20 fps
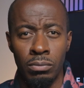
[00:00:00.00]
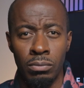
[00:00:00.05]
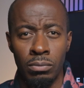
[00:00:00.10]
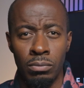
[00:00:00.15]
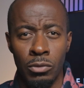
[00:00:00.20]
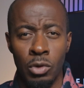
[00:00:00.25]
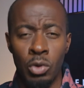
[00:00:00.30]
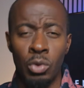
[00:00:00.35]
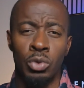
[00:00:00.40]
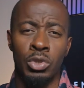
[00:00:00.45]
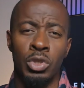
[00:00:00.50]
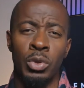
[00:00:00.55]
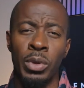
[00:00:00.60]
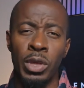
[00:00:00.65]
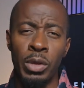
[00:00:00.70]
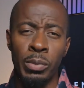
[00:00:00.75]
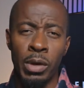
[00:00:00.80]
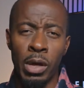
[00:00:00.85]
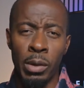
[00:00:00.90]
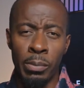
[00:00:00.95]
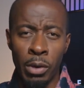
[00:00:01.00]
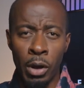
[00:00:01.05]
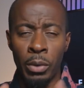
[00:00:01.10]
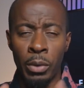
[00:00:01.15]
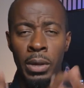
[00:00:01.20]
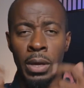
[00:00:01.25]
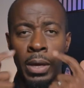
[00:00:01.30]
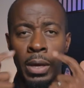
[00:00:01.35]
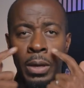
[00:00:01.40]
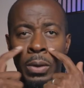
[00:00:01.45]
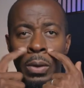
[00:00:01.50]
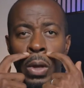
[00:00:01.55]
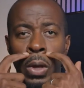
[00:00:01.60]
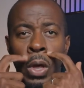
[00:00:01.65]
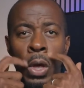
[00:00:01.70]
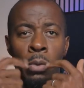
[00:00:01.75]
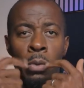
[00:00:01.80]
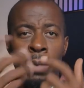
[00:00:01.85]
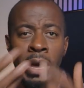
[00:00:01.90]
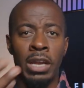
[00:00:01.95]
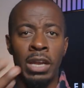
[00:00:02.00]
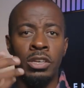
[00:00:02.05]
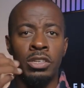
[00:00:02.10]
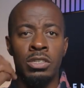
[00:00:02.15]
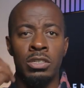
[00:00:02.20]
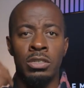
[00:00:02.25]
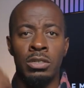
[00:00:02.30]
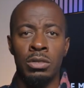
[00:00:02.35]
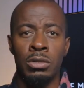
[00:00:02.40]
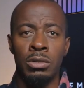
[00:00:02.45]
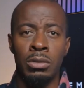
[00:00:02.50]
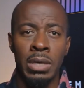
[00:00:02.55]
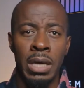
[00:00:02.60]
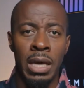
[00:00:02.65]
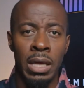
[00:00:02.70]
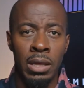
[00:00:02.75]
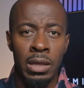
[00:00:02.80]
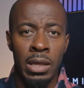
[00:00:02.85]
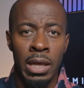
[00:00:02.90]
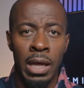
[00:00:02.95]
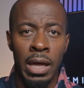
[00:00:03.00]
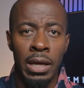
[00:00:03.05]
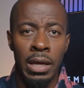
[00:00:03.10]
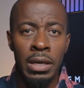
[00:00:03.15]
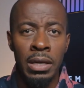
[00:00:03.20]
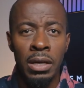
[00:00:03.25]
Cool. So with a bit of poking, managed to get that